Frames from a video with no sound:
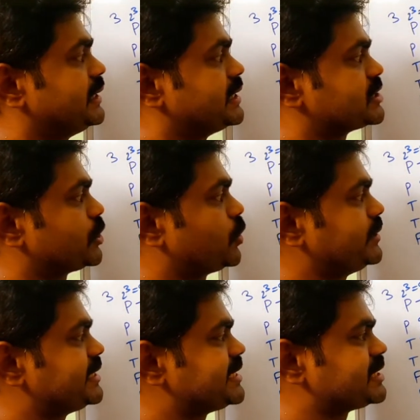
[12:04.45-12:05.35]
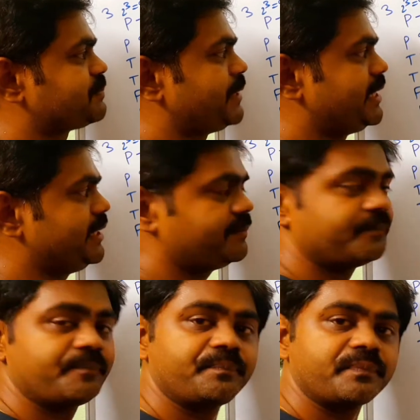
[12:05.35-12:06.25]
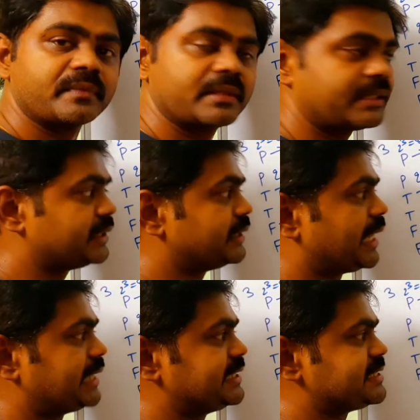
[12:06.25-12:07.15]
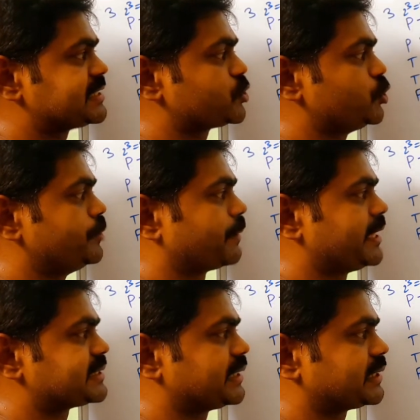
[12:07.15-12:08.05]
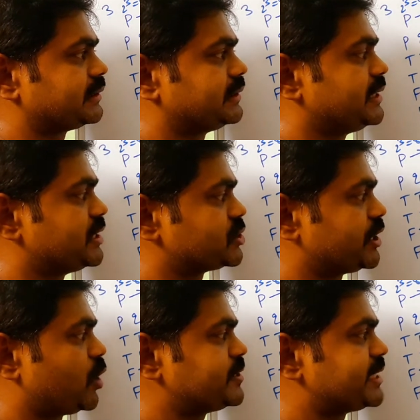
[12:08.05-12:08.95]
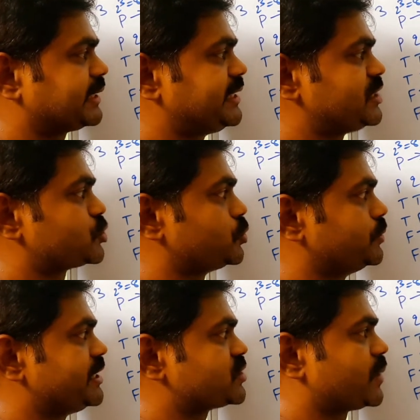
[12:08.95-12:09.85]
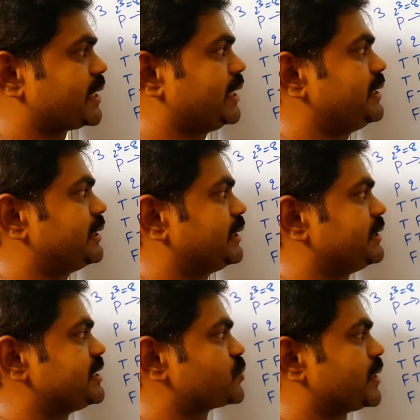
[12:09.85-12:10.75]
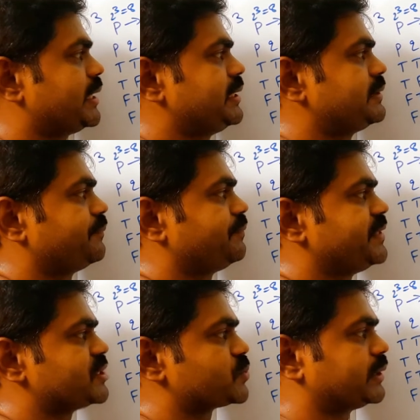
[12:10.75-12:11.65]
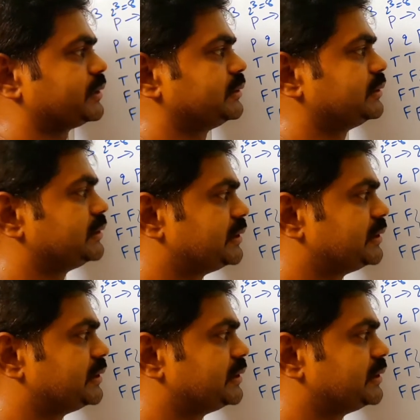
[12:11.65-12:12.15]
So now this is P and this is Q implies R. So now check these two, this one and this one and this one.